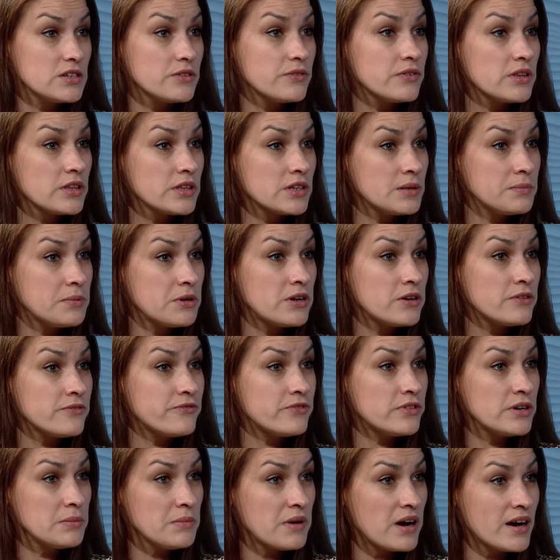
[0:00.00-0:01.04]
of a little bit of
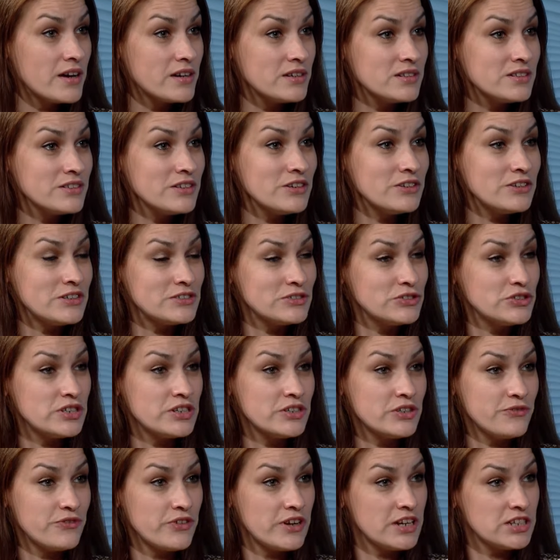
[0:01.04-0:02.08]
remodeling, you know, trying
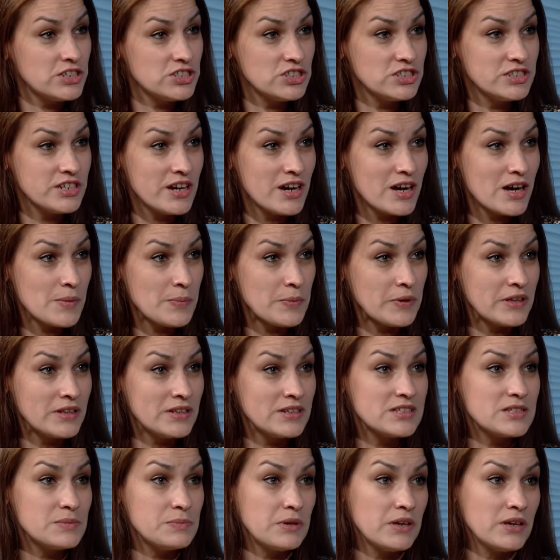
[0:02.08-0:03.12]
to freshen up, and
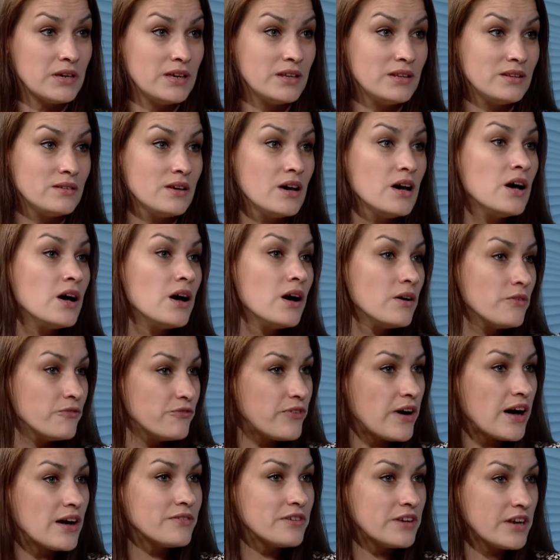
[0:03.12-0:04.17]
it's been
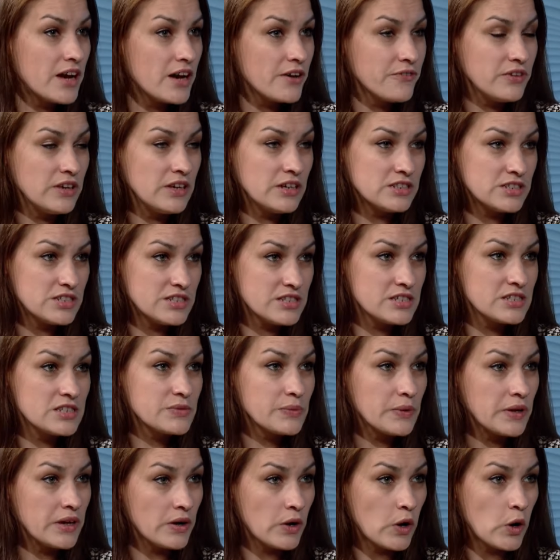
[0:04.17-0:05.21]
5.5 years since
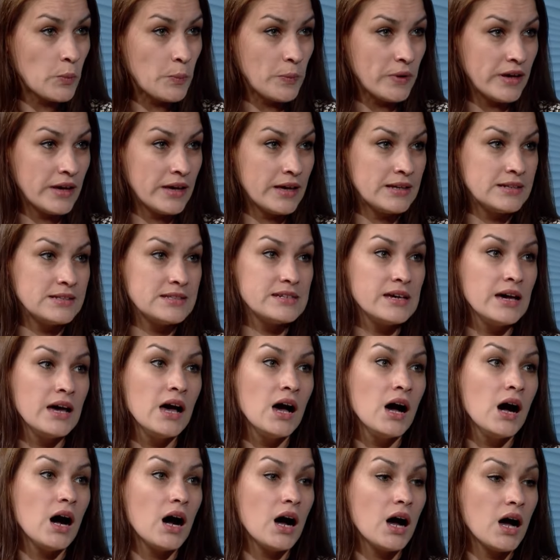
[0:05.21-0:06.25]
we opened,
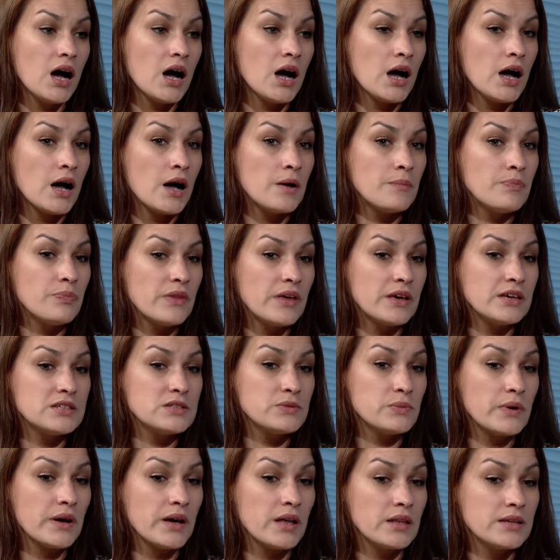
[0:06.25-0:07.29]
as
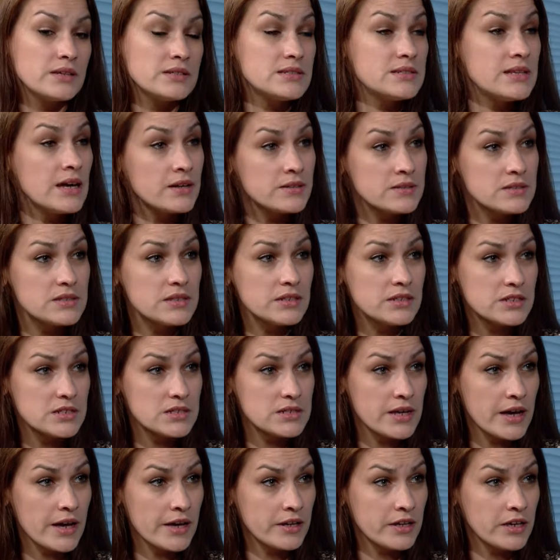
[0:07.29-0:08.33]
well as downstairs
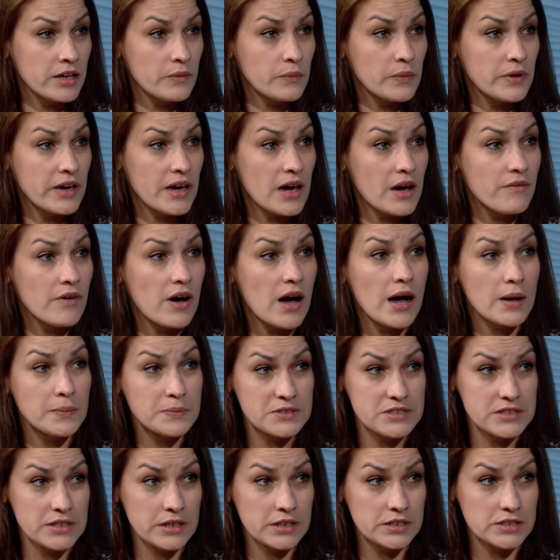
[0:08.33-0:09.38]
dining. We have
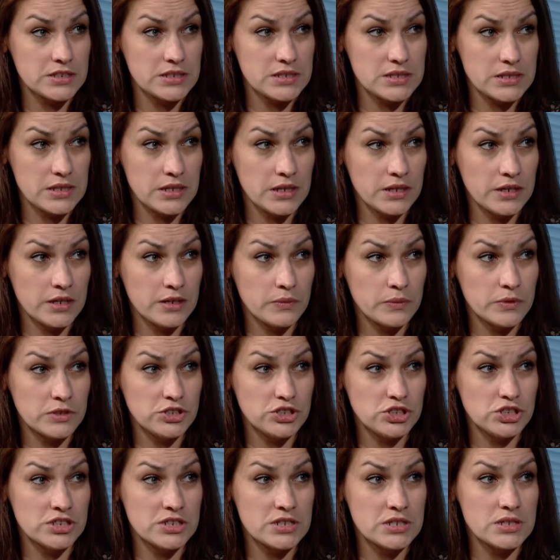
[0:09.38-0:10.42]
upstairs seating, which
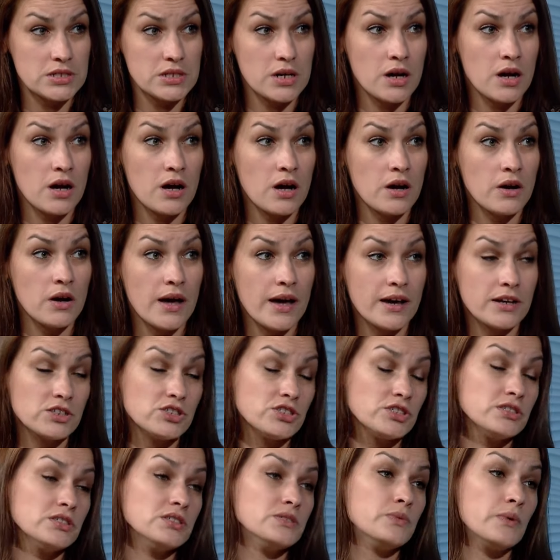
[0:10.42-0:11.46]
is
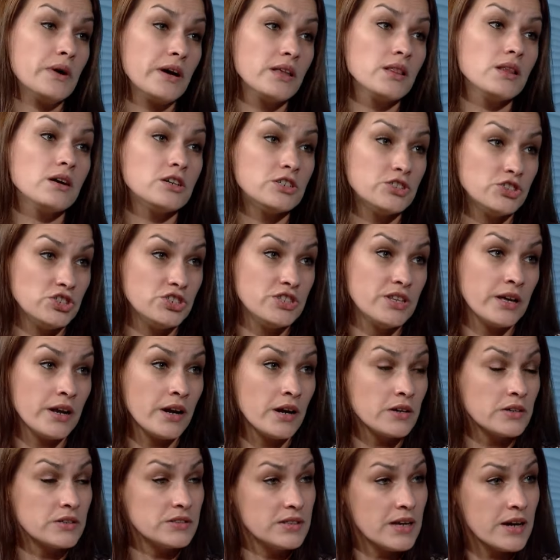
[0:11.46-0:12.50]
actually way larger than
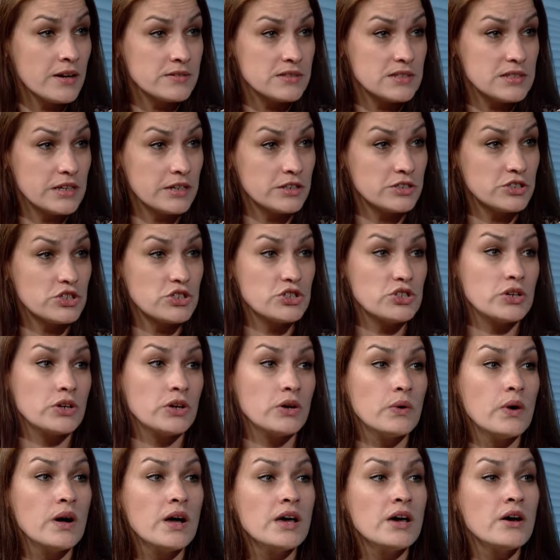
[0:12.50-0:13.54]
our downstairs.
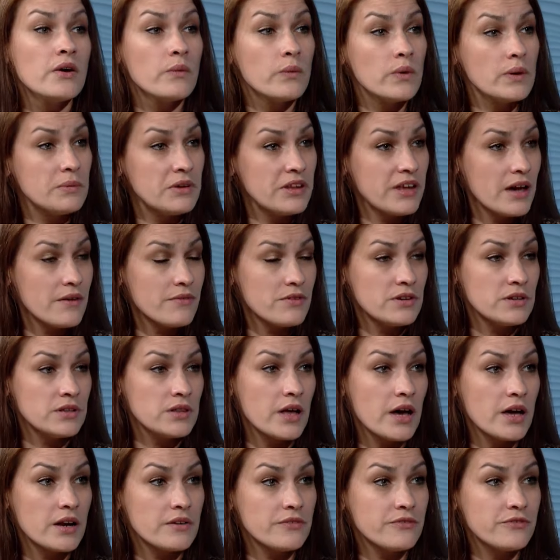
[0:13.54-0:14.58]
So we've been having a
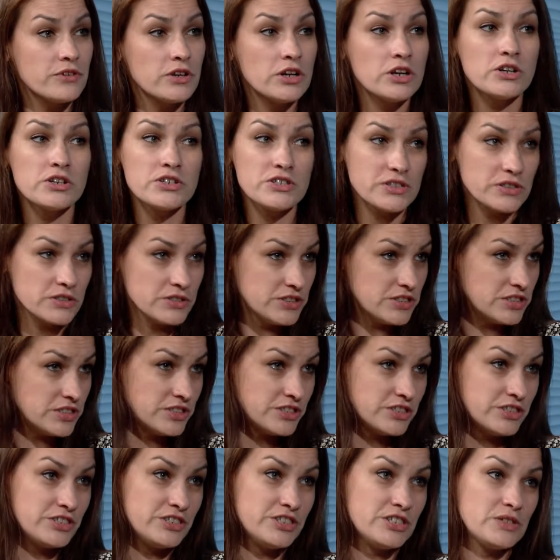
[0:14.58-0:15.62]
lot of rehearsal
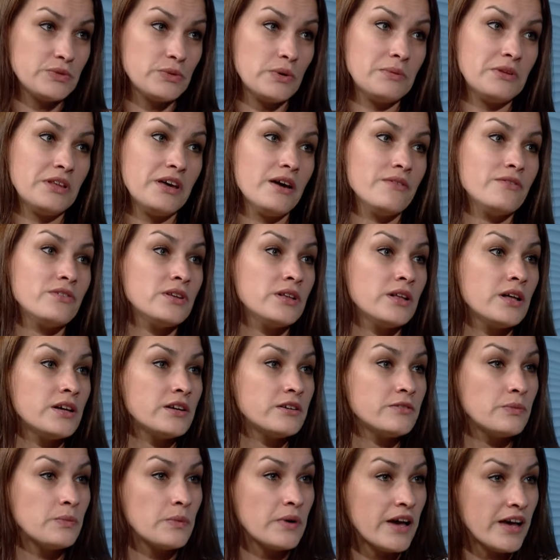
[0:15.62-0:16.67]
dinners. We've been having a lot
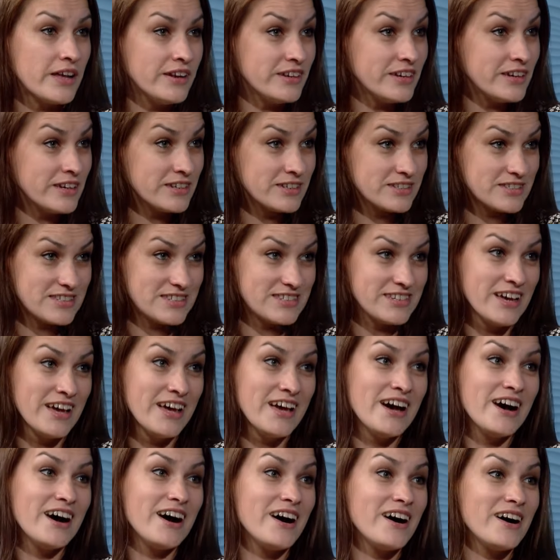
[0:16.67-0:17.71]
of weddings,
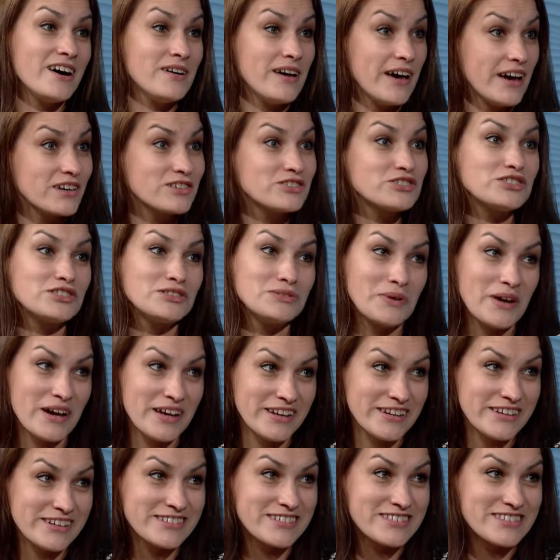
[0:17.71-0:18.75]
actual
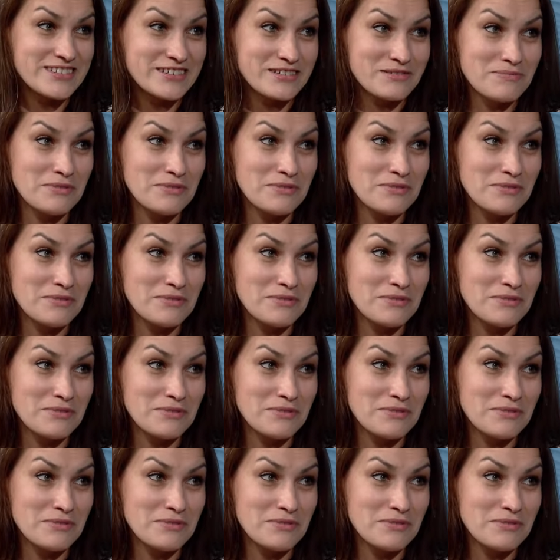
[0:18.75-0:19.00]
weddings. So